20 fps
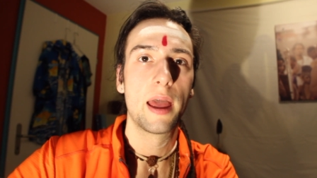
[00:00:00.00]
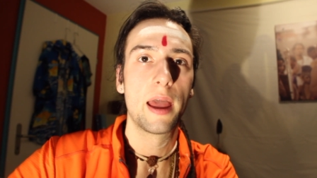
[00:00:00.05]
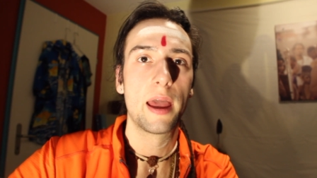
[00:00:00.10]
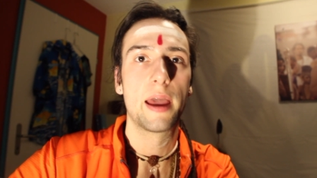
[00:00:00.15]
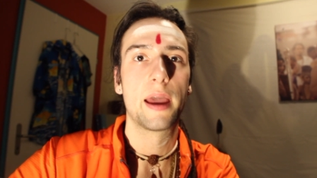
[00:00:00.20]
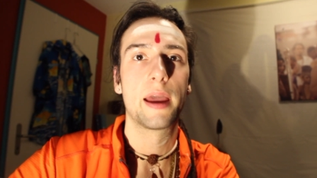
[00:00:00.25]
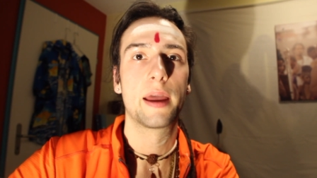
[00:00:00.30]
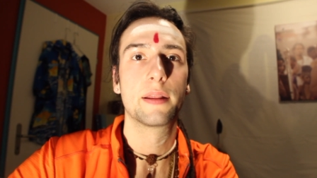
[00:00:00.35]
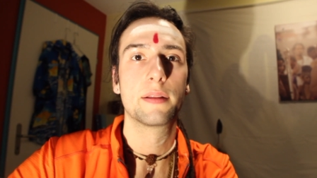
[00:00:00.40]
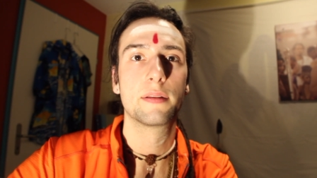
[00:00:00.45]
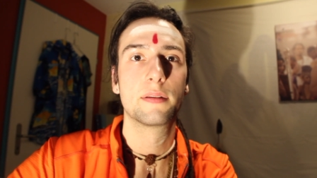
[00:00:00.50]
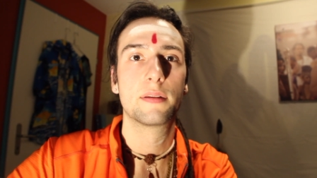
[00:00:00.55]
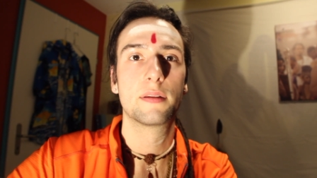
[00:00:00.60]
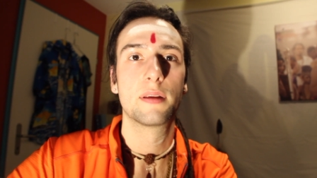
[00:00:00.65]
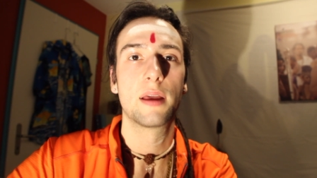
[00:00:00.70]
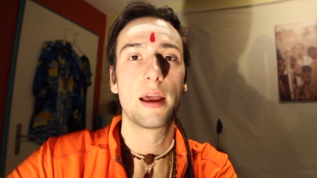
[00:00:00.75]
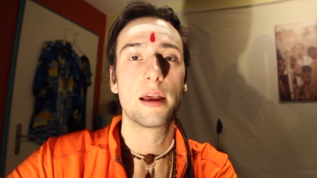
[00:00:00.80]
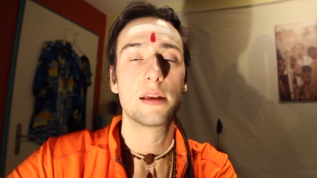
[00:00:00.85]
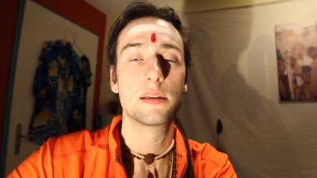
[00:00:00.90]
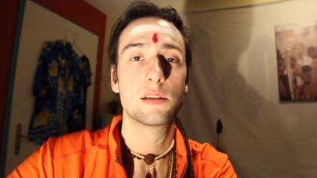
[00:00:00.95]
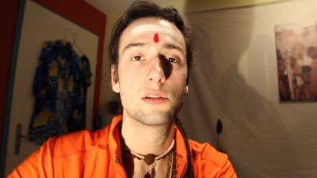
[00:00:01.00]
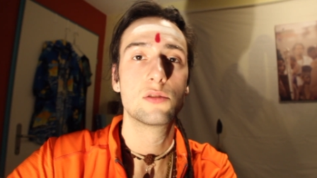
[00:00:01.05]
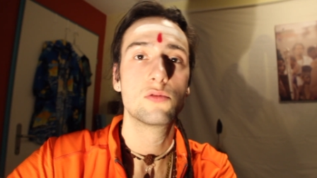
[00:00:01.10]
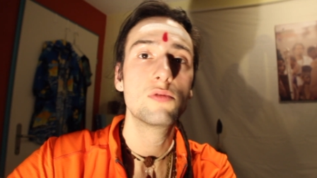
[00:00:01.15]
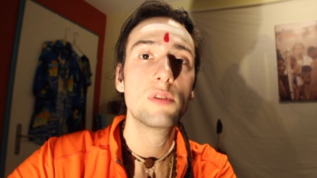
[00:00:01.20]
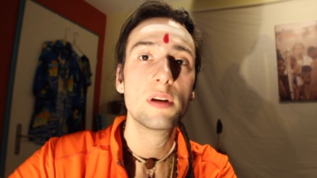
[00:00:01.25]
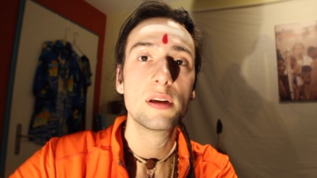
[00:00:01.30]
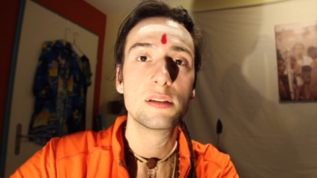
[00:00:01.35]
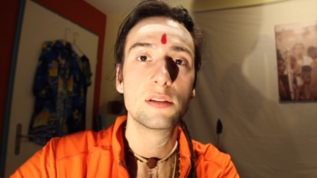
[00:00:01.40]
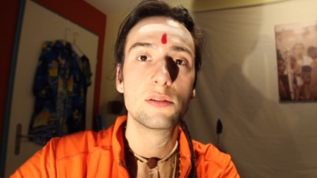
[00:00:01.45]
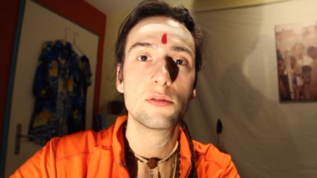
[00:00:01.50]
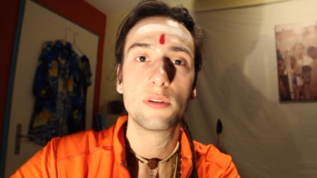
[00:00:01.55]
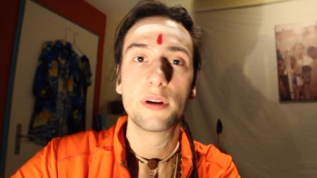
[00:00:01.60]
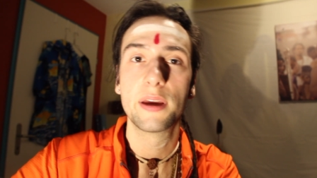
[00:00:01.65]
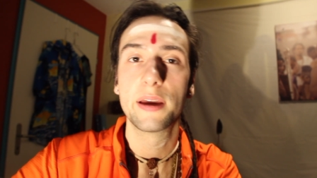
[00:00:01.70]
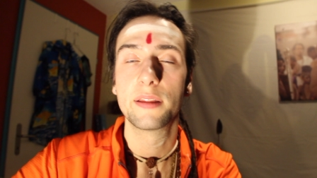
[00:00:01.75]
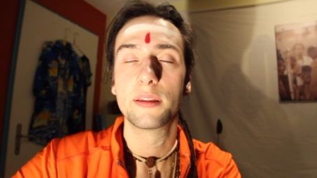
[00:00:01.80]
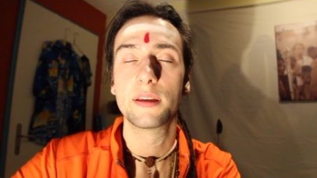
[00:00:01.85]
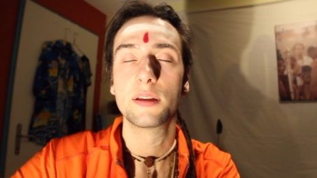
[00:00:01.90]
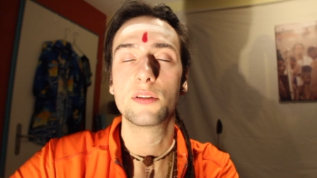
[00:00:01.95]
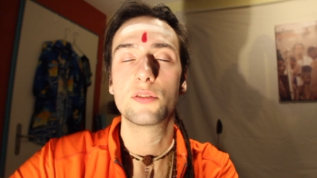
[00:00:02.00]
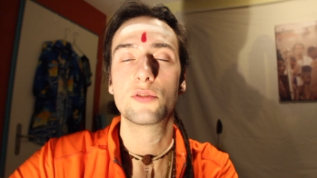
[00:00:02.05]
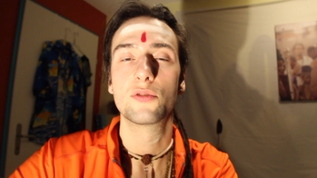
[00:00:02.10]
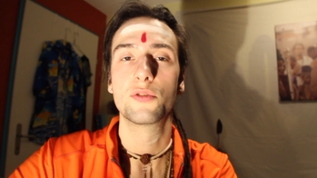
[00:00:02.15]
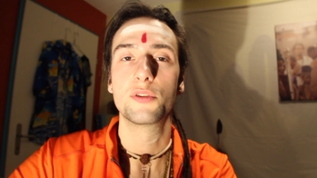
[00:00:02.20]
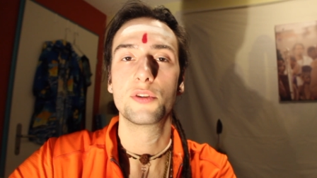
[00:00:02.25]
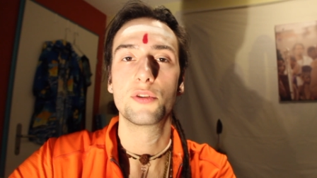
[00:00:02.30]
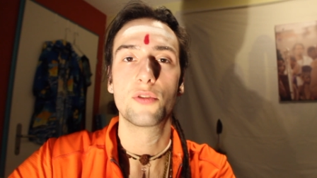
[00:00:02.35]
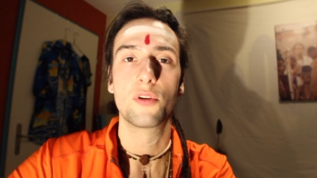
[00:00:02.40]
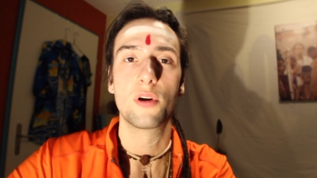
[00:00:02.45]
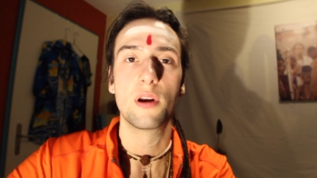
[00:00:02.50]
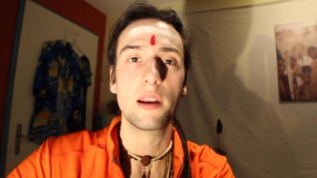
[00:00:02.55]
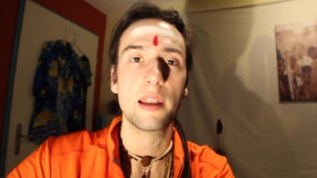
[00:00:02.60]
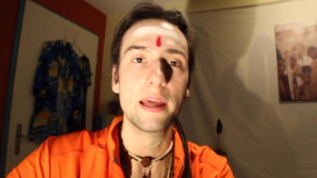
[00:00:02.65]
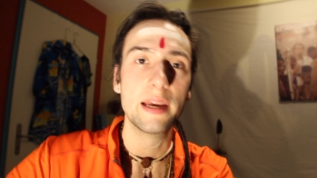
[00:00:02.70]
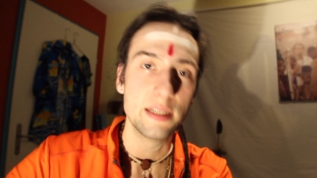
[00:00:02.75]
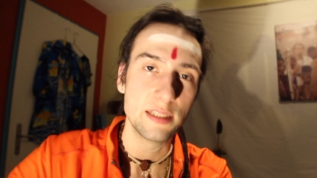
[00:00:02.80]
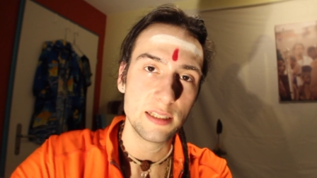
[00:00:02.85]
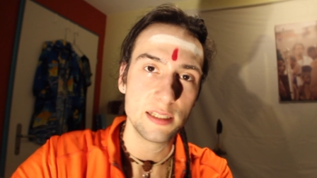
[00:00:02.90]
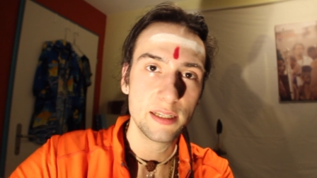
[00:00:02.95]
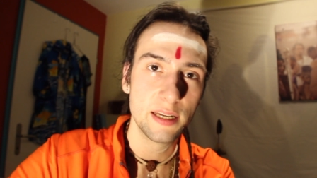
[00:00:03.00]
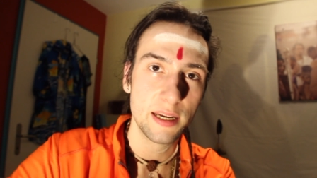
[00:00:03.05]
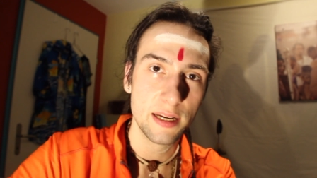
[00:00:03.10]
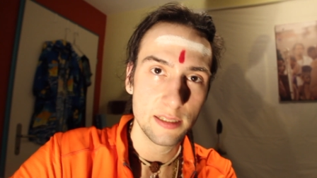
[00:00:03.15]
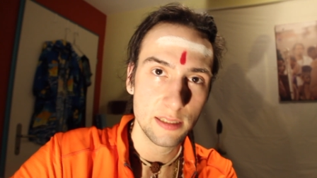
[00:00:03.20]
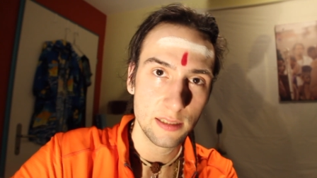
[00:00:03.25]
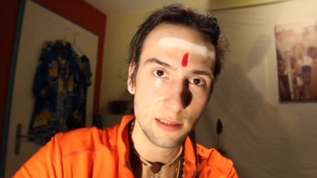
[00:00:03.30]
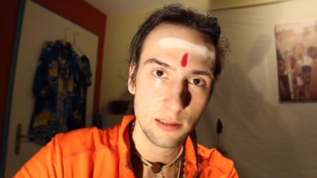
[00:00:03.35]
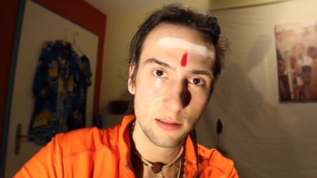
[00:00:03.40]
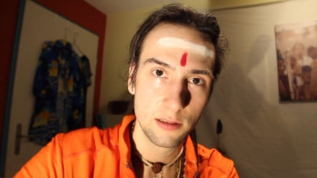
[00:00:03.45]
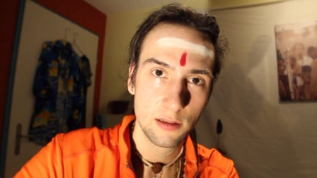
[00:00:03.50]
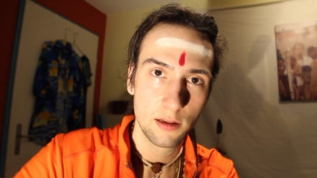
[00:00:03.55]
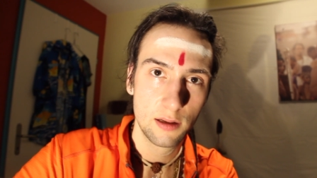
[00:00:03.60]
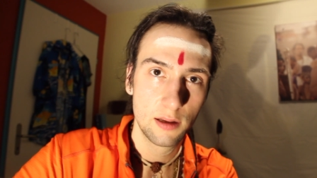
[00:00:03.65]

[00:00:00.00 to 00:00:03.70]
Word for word: and as soon as you get into your laziness,